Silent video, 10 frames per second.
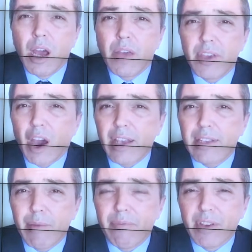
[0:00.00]
The
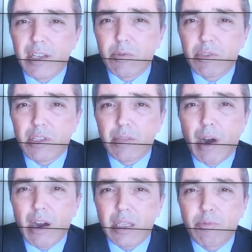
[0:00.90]
ISM figures, which is the
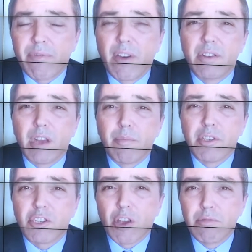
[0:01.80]
market's preferred numbers,
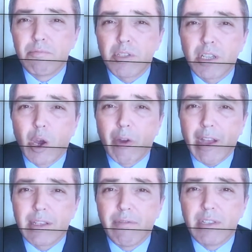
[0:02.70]
showed slower
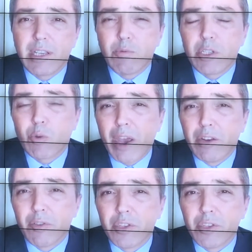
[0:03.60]
activity, which weighed on the